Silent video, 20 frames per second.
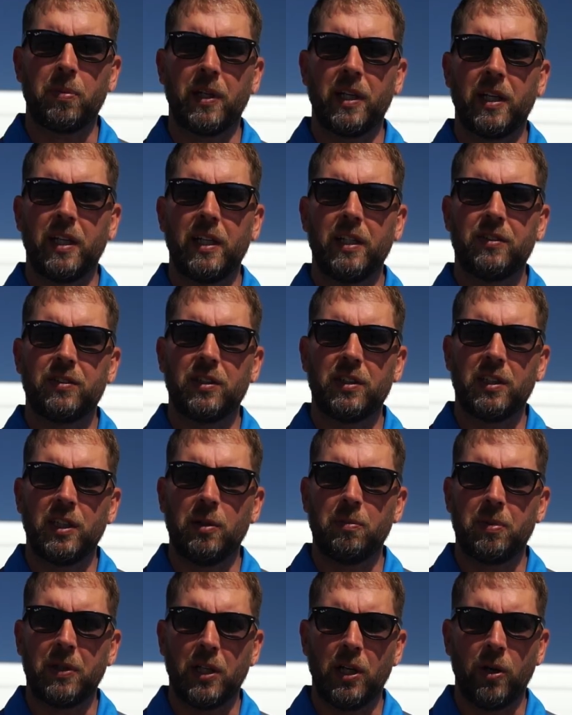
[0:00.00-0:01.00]
and it heats the T
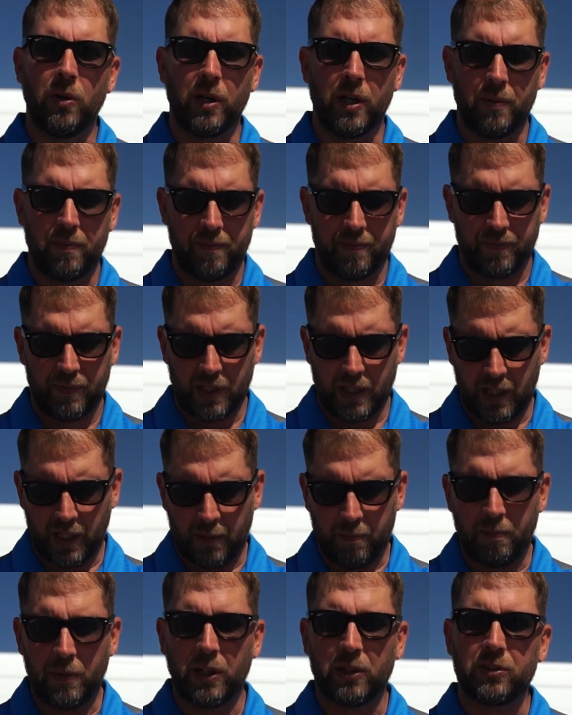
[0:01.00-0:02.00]
P O up and it
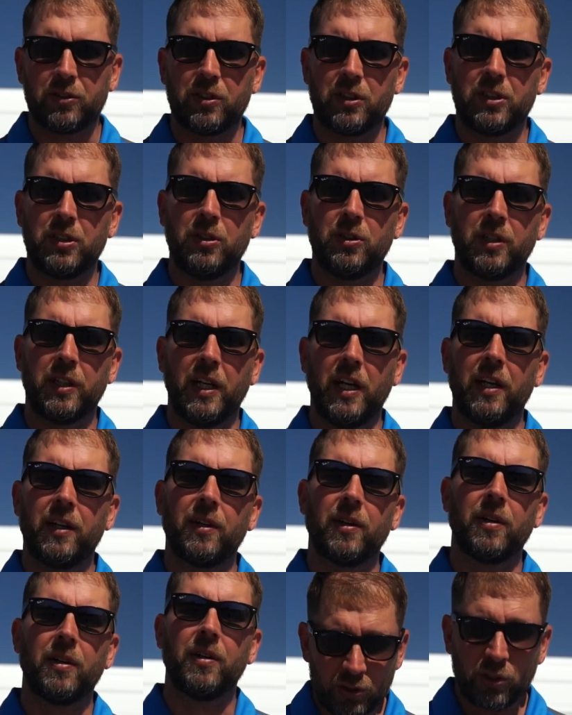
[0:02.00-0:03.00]
melts the two
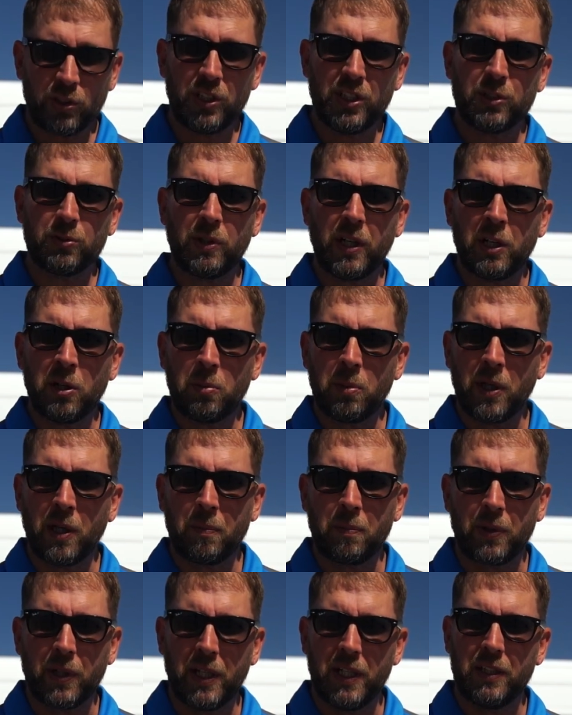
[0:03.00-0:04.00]
together. So these
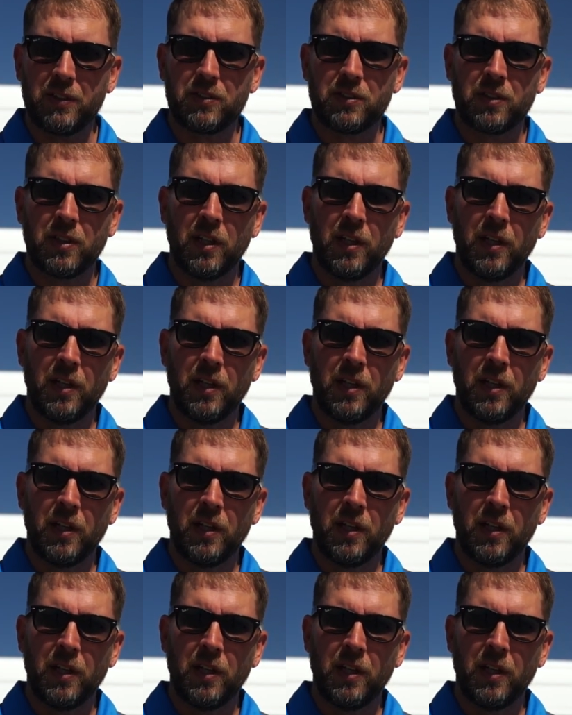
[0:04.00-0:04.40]
Rhino-Bond plates